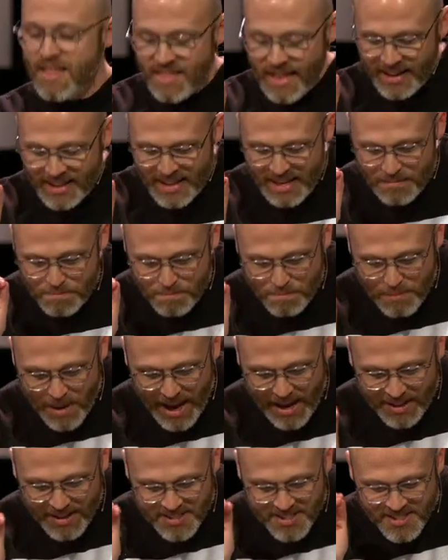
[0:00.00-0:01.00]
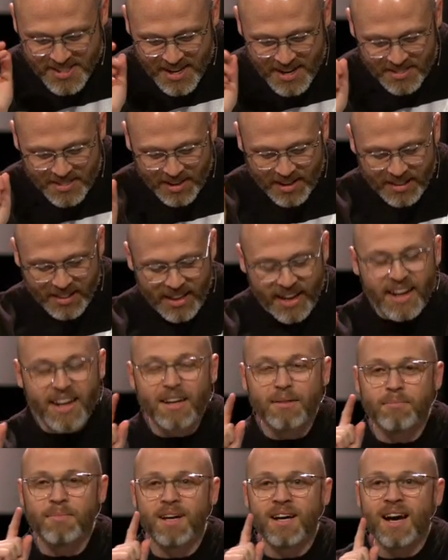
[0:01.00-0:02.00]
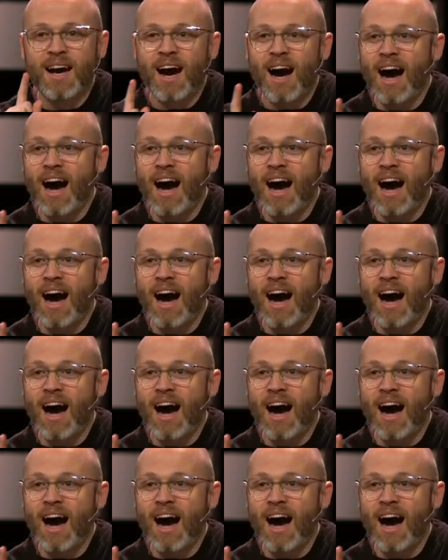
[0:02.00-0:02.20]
that he makes the claim,